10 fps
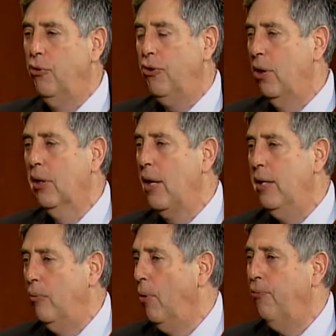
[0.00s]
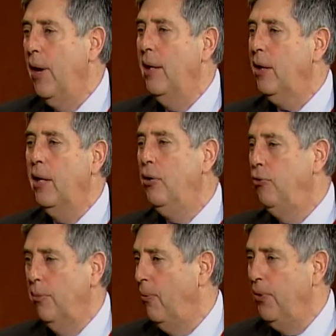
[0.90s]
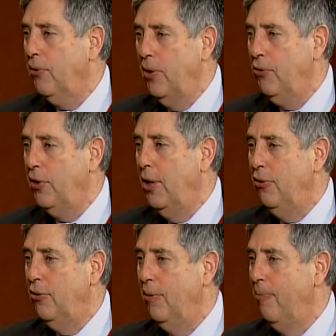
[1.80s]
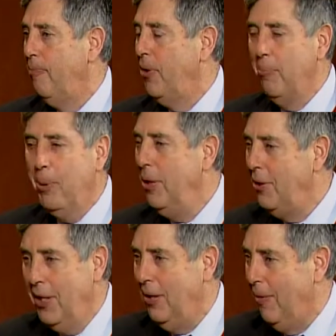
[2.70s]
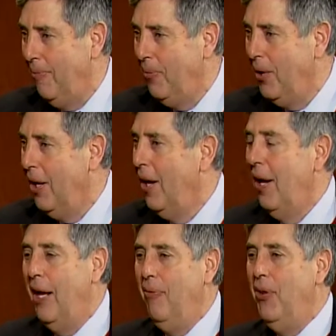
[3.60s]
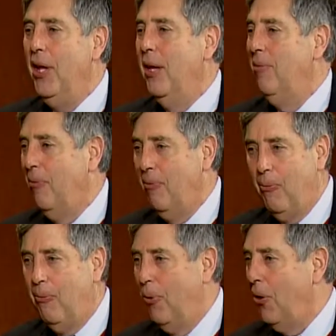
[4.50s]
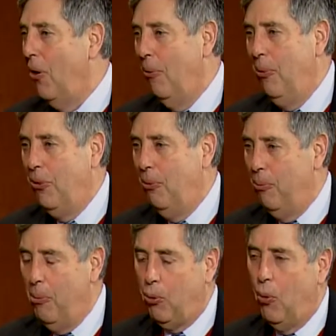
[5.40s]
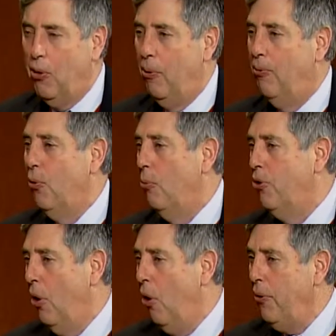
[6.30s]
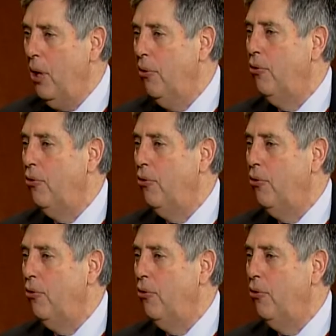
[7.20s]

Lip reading: elated. We're finally going to do something to fix education. But it didn't. Okay. And then with the McWhorter reforms and all the others,